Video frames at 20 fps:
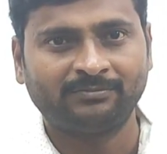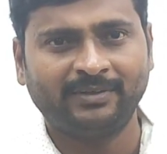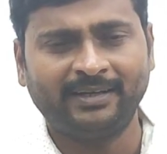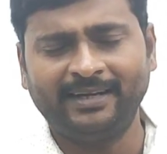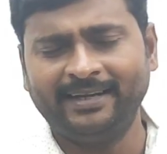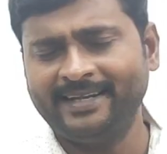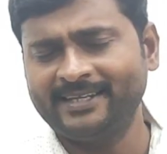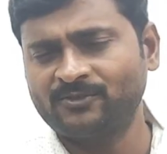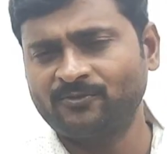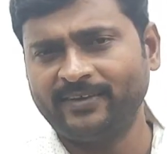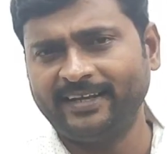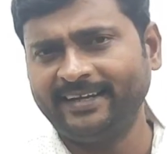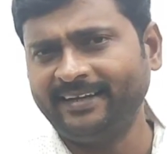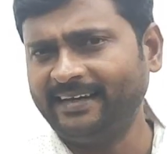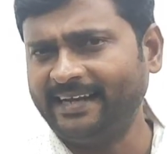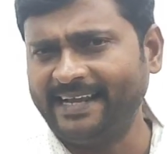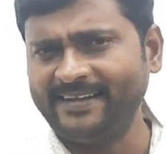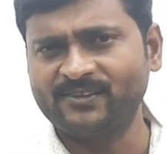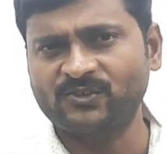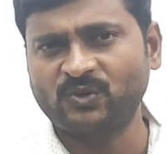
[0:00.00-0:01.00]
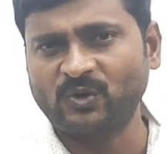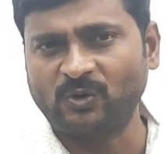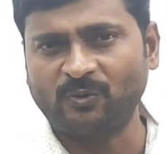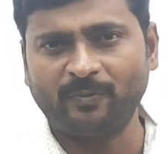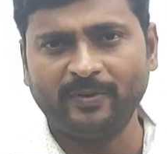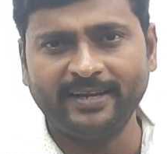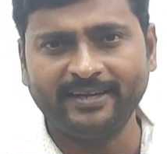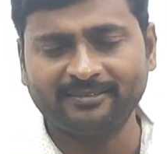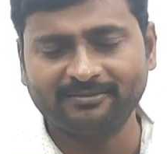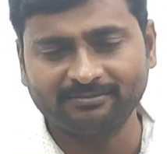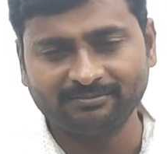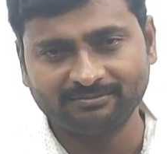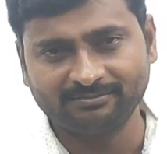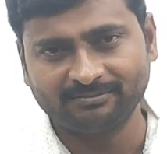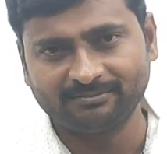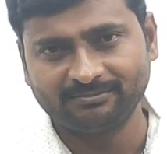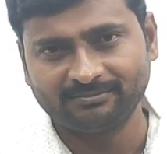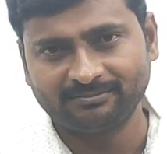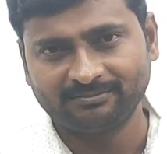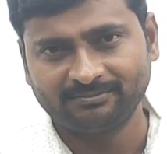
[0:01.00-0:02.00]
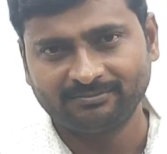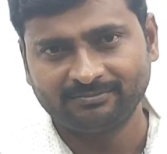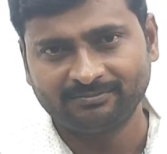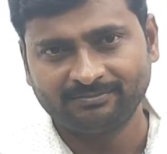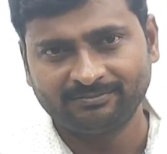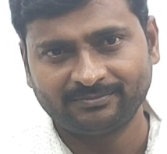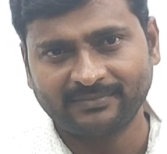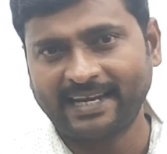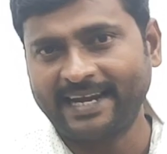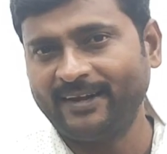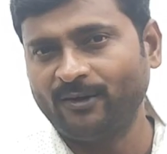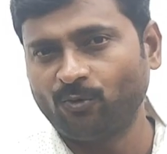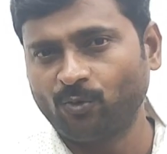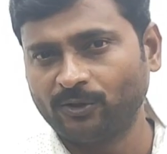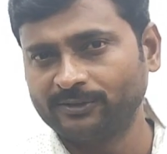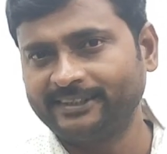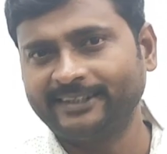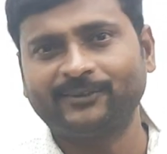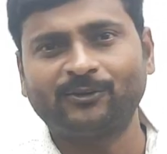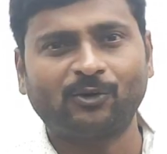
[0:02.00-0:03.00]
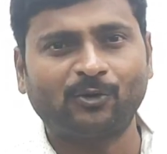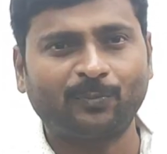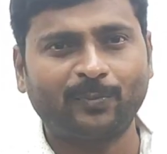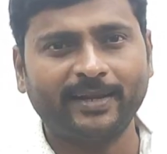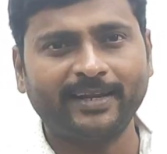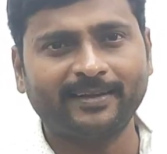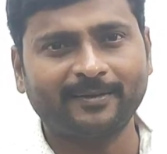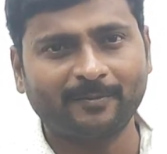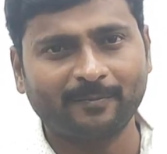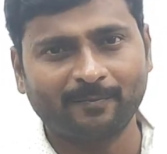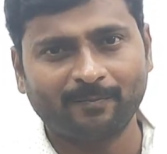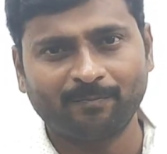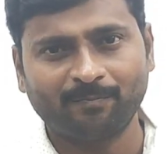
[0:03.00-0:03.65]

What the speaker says: It is very nice topic and worthy topic.